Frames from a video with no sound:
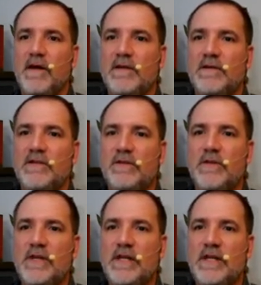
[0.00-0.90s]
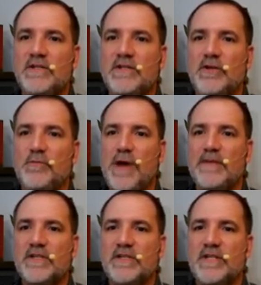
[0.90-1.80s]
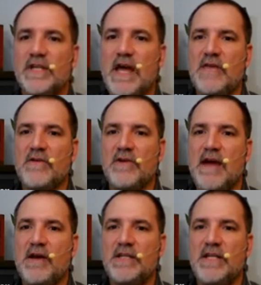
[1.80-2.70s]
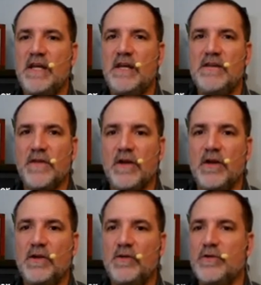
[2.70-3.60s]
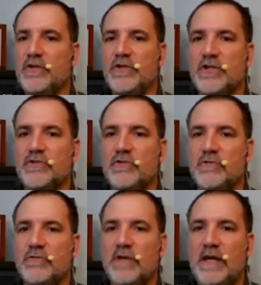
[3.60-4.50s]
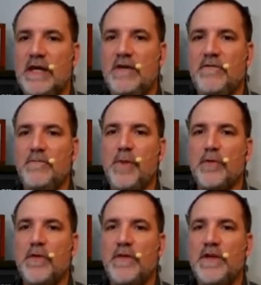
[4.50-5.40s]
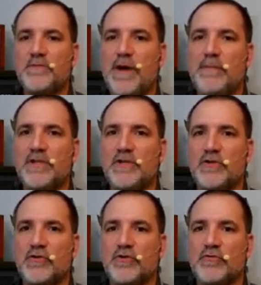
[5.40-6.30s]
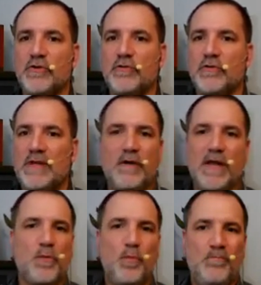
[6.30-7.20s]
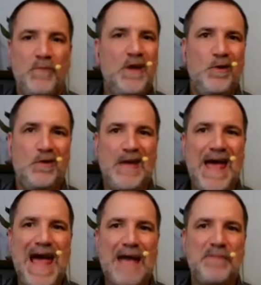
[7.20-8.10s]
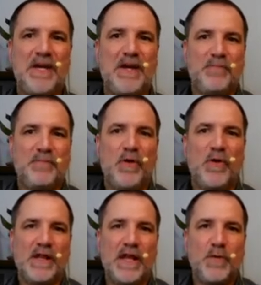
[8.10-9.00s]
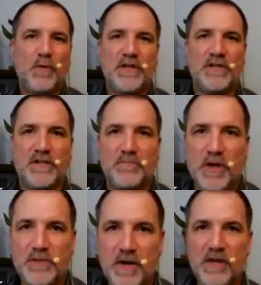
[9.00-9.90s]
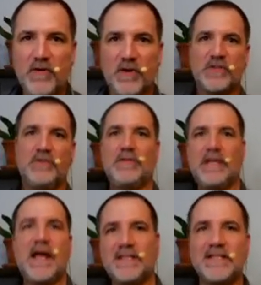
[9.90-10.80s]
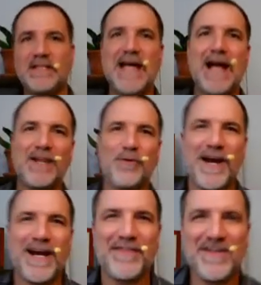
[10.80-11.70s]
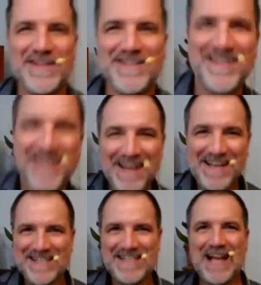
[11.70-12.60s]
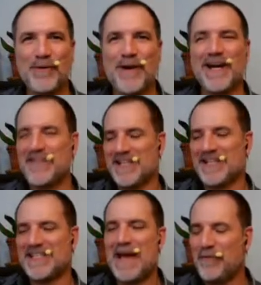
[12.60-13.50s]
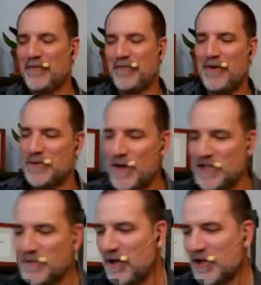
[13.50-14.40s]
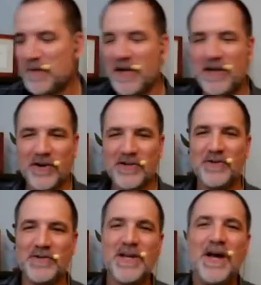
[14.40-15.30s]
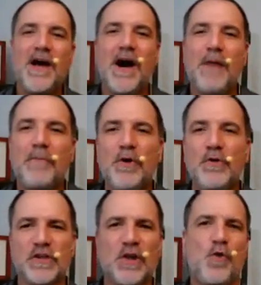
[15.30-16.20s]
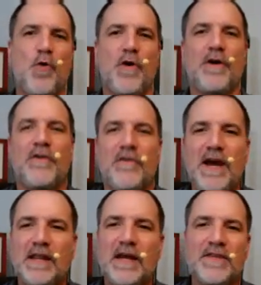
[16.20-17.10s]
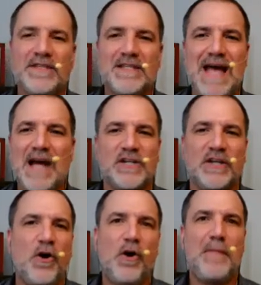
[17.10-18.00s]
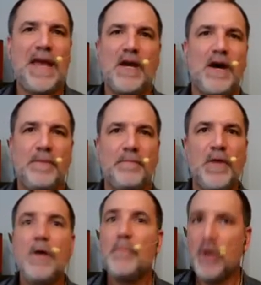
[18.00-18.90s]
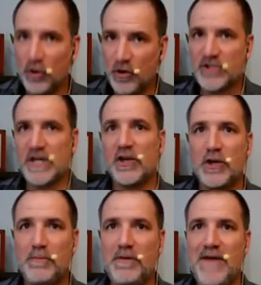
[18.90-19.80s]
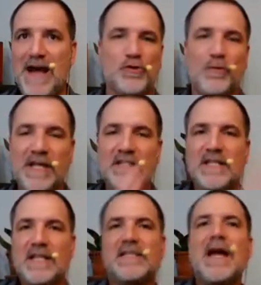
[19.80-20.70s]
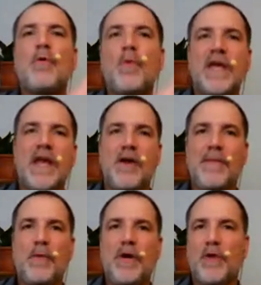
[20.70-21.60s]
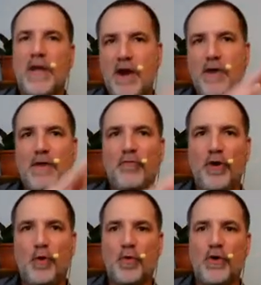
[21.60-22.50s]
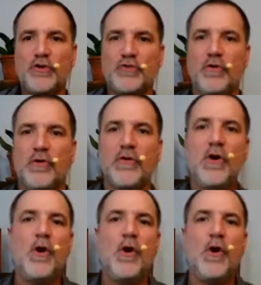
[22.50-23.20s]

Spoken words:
Do these two premises together guarantee that the conclusion is true? If both of these premises are true. Now, like Acme employee, like what is this, a Bugs Bunny cartoon? Yes, that's exactly where I got this. It's exactly where I got this example from, is watching Bugs Bunny cartoons. But who's Lenore, right? Like this is actually all made up. But it looks like it could be factual, but that's not what we care about. We don't care about real world truth.